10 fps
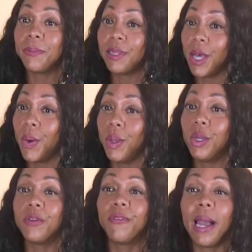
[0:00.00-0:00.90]
below and you
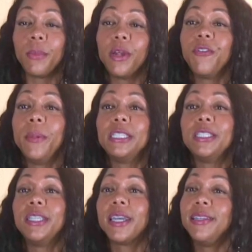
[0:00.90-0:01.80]
can find more information
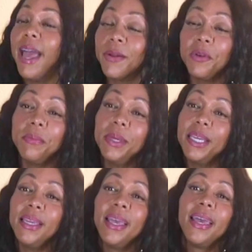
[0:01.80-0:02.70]
to connect with
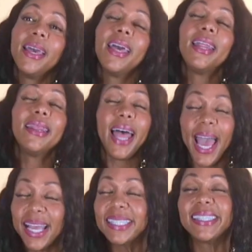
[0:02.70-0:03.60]
me. And
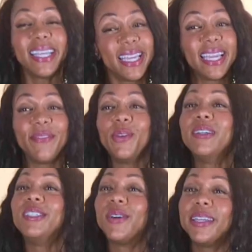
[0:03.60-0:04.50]
last thing, if you
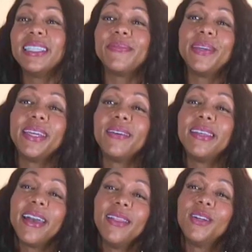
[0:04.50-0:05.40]
enjoyed this video,
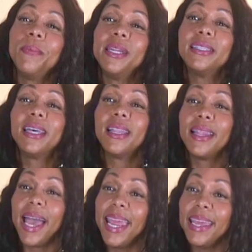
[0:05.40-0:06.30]
take a little minute to
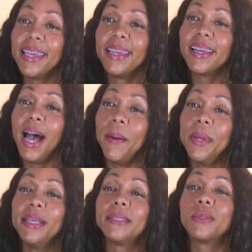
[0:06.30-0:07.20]
like,
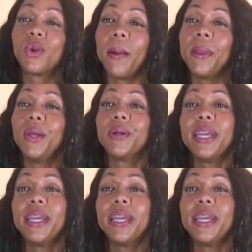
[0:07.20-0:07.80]
comment, and subscribe if you are